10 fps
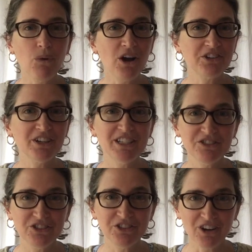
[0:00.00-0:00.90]
water
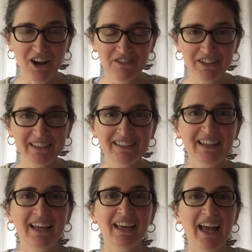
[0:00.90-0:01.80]
into your oven
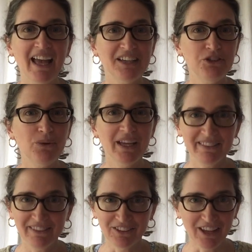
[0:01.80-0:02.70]
and you
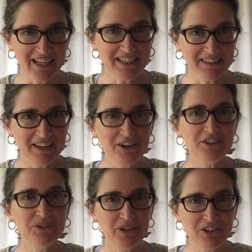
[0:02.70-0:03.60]
hit the light in there,
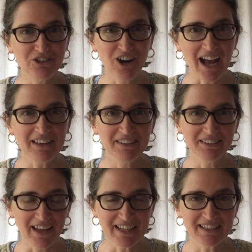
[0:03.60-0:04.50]
you can crack the
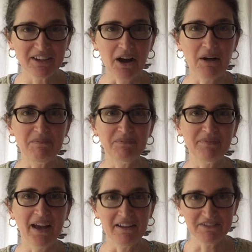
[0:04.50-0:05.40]
light.
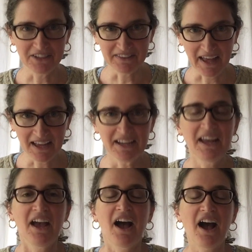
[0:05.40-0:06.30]
I've done that.
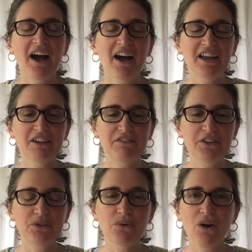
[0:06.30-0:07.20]
If
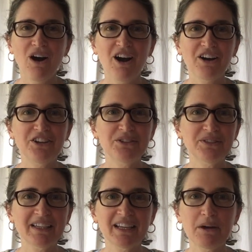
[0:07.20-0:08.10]
you are
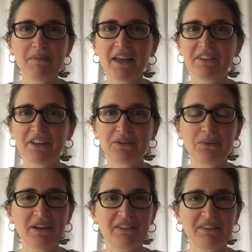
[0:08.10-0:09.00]
using a method
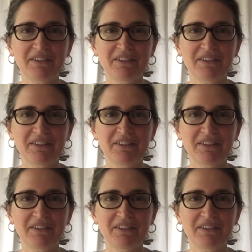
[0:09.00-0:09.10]
with